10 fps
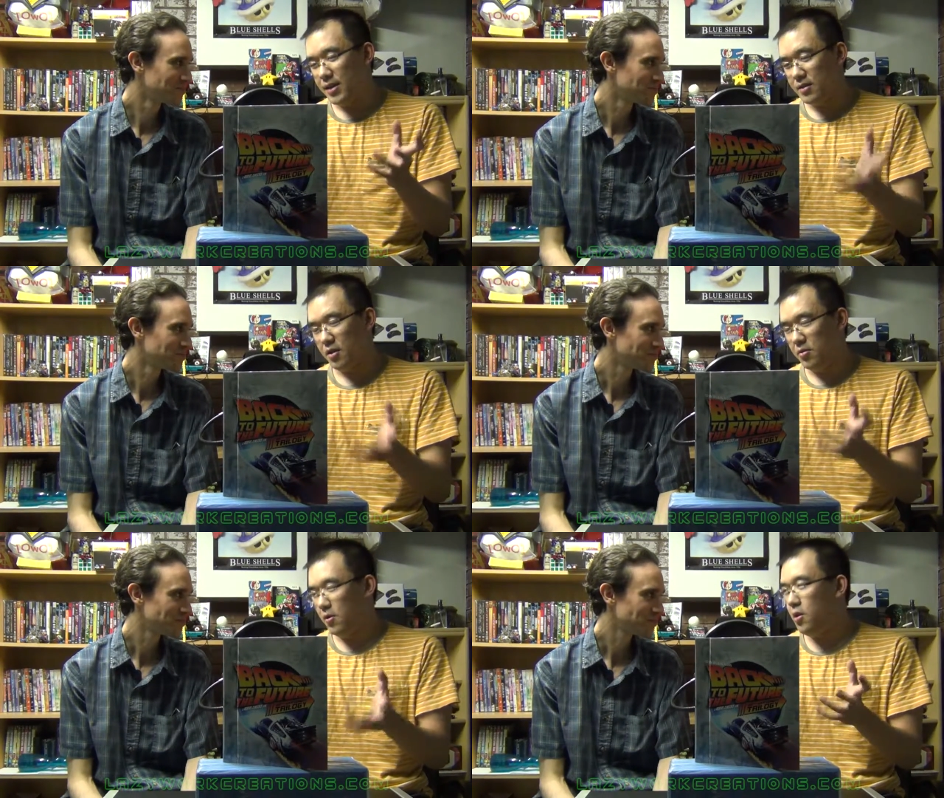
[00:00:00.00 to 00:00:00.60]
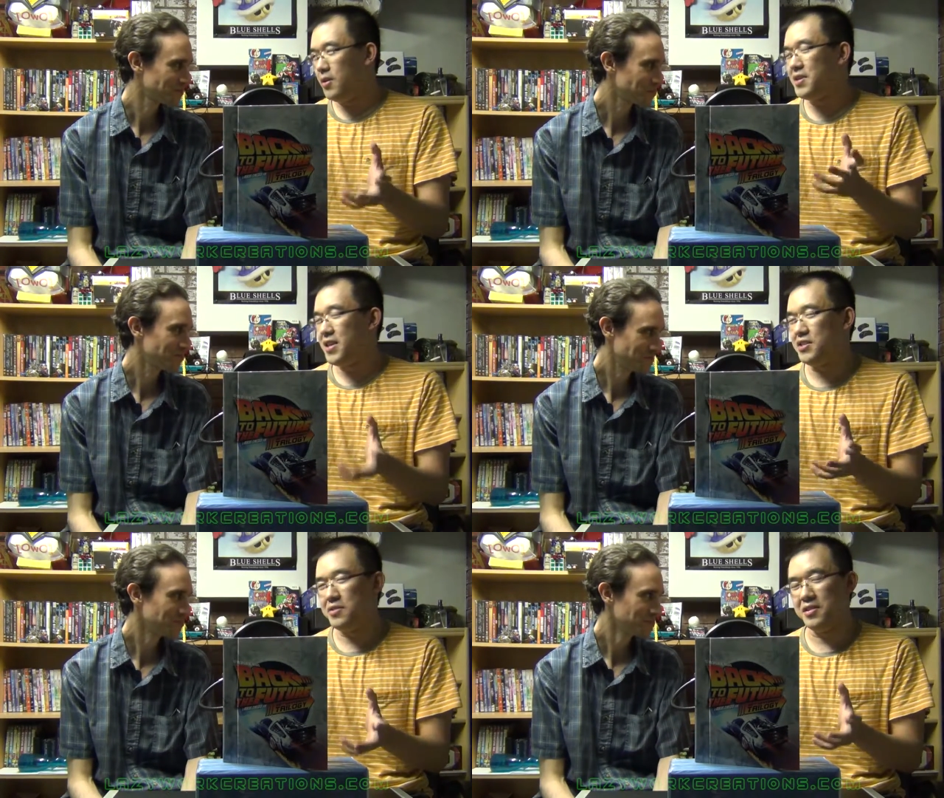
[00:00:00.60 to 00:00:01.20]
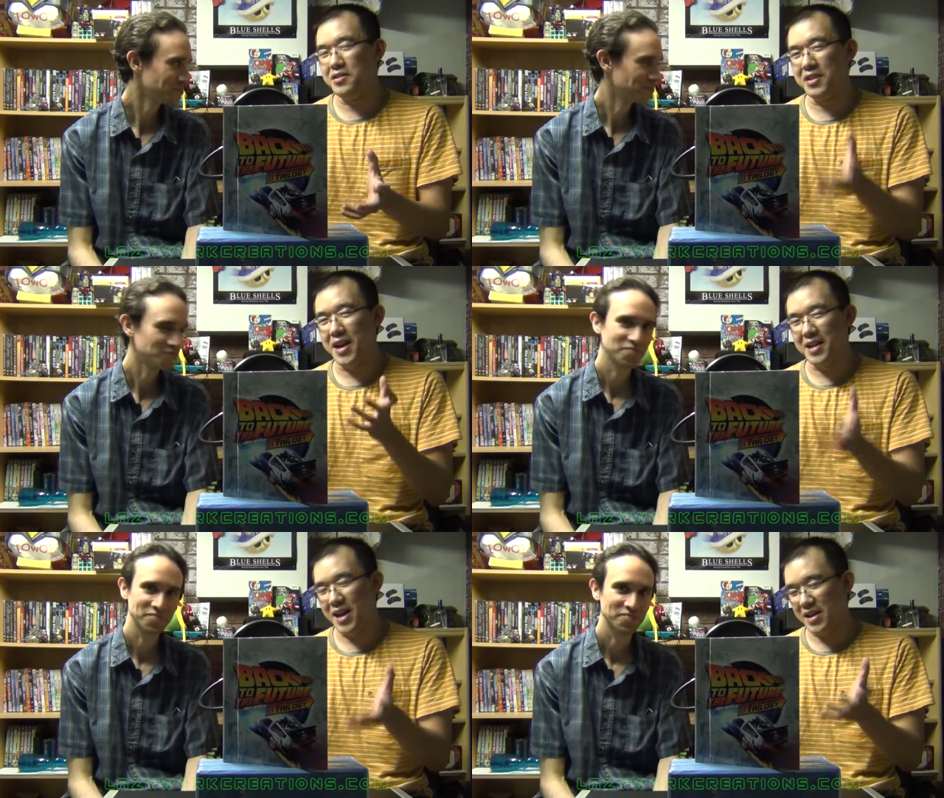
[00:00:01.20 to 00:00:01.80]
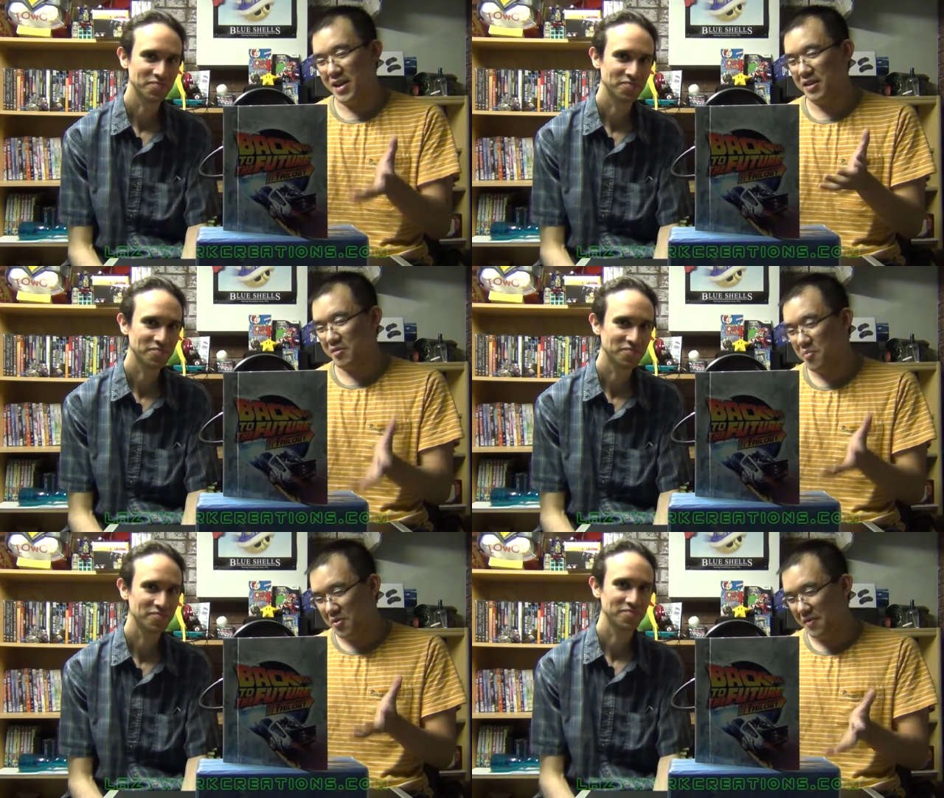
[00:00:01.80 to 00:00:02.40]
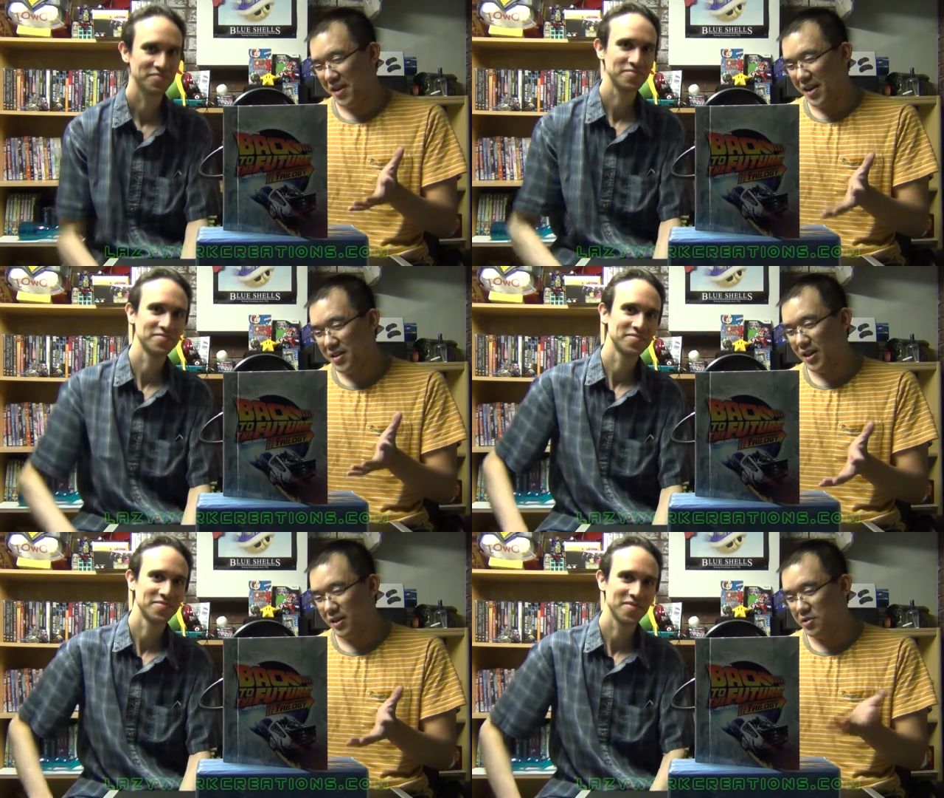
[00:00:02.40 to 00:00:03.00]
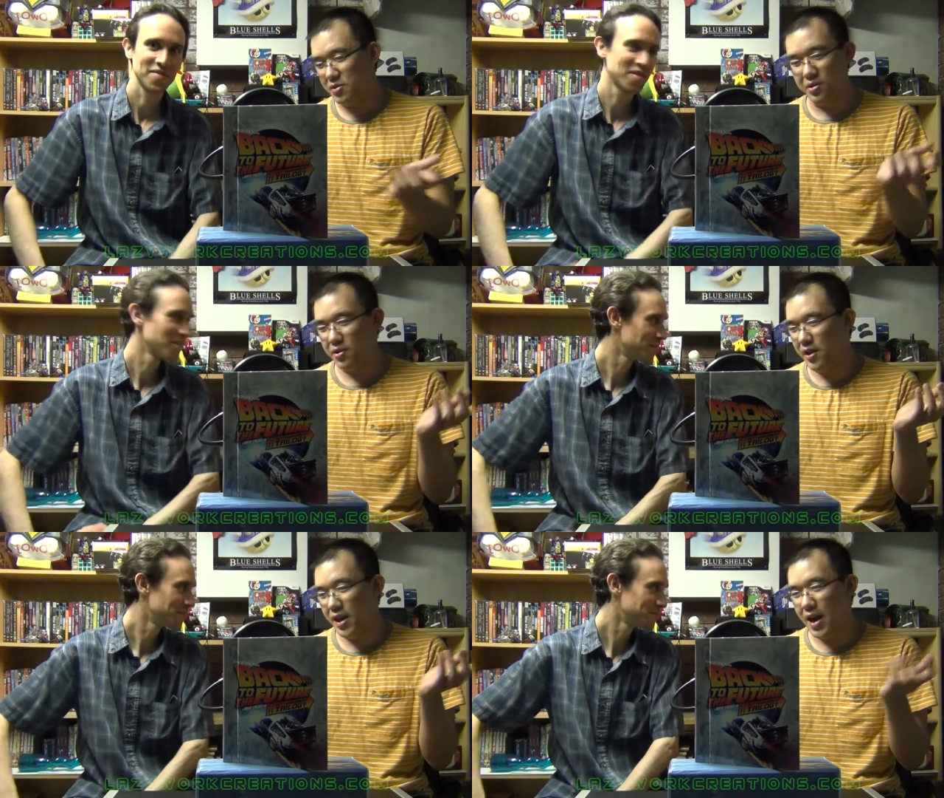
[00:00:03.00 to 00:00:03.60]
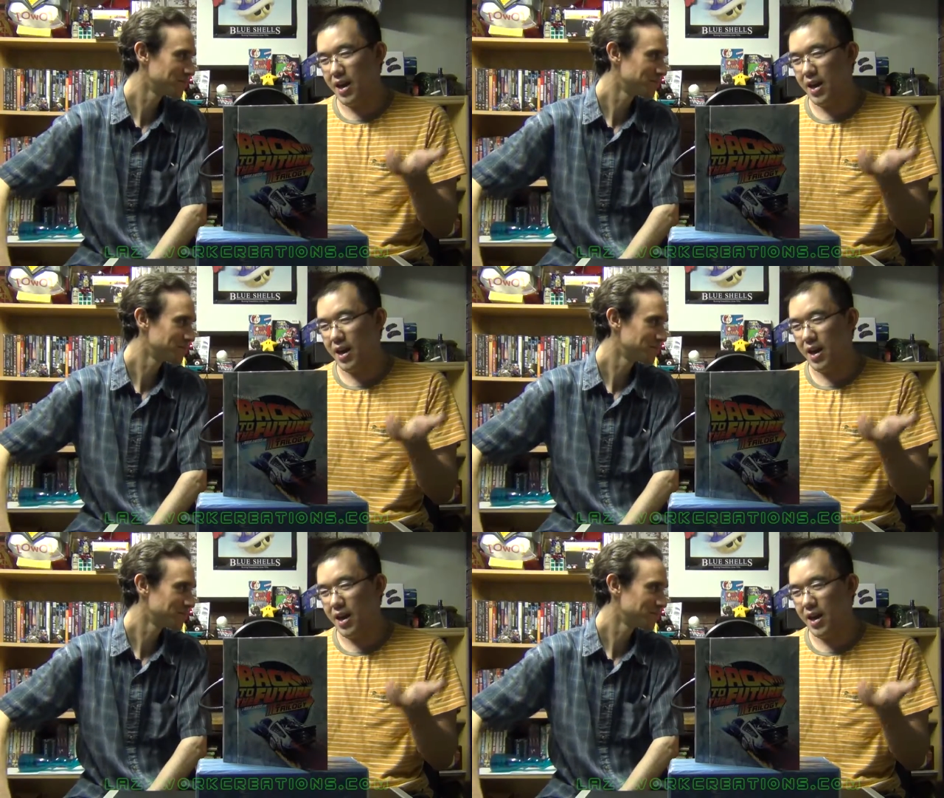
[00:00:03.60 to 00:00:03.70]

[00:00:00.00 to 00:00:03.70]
Speaker 1: the whole, entire trilogy. I, I like the movie, like story